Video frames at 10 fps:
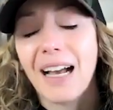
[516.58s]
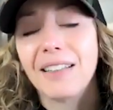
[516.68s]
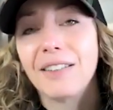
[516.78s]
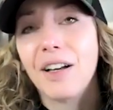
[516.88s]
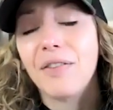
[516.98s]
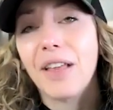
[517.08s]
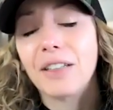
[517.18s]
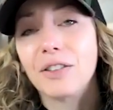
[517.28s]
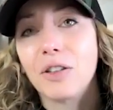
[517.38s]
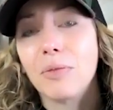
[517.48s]
I love
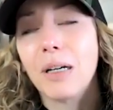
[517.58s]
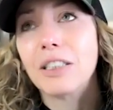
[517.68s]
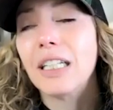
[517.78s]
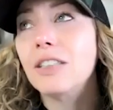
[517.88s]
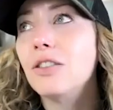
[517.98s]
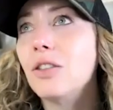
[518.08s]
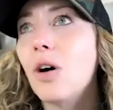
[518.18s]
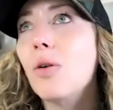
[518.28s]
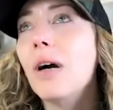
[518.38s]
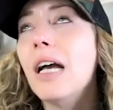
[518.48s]
that so much. And
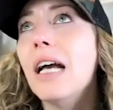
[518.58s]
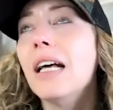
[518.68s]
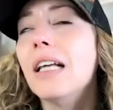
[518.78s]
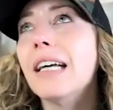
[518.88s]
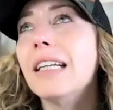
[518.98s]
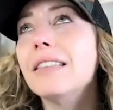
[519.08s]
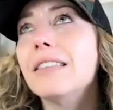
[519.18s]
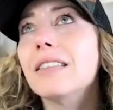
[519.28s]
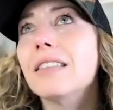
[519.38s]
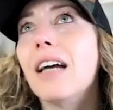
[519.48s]
so let's